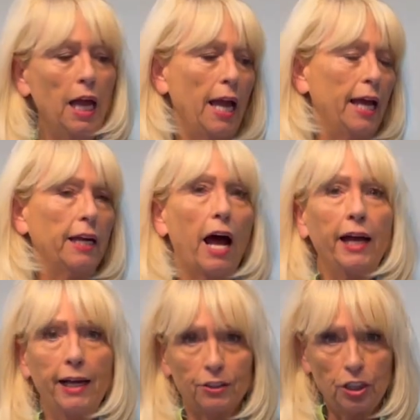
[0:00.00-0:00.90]
And
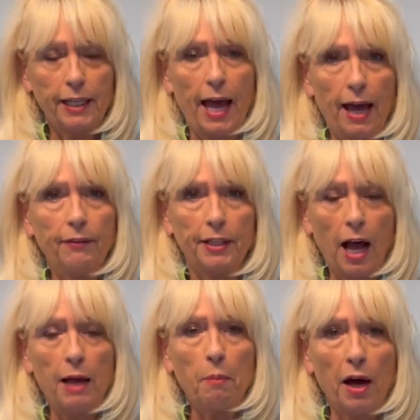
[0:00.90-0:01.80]
I actually have it.
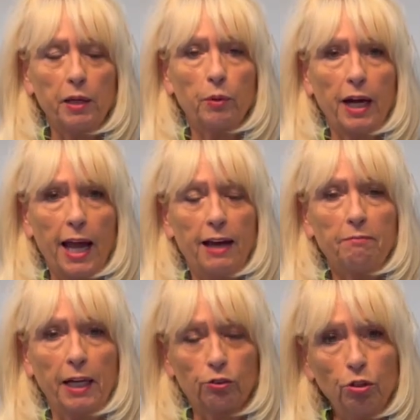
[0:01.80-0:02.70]
I bought it when I had
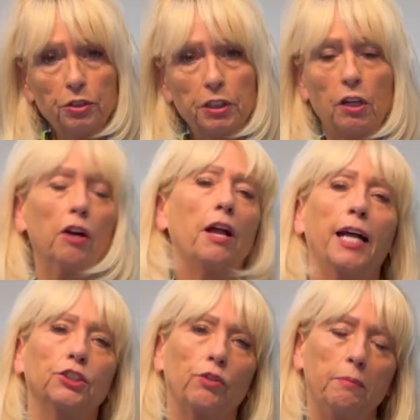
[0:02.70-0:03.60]
my Cuisinart
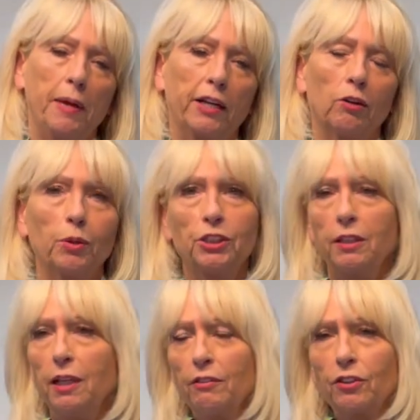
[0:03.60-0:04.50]
ice cream maker, which I
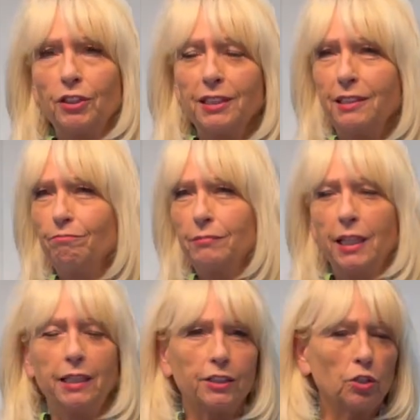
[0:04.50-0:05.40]
never could
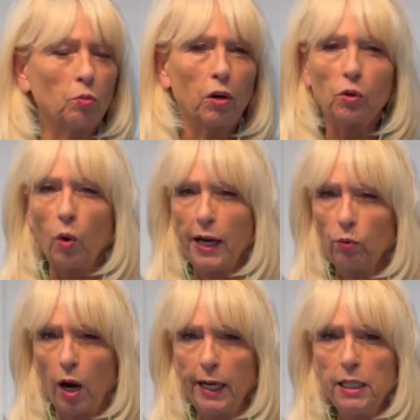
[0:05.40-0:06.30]
get it to work quite
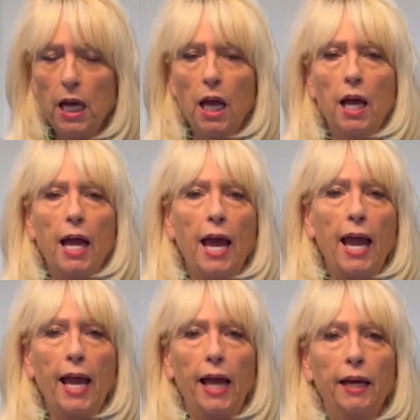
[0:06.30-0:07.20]
right.
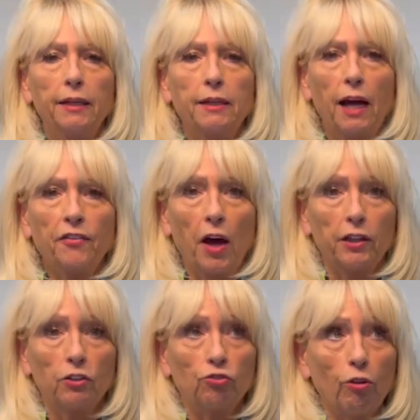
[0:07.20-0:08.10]
And I
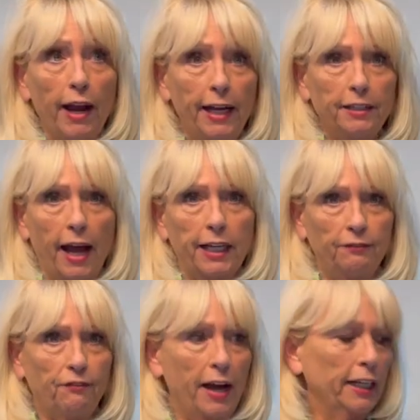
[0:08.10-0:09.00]
thought, great, I can
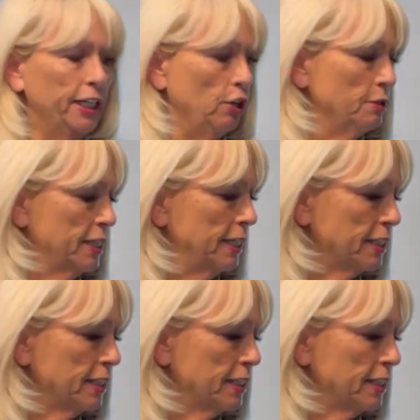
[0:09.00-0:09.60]
finally use this.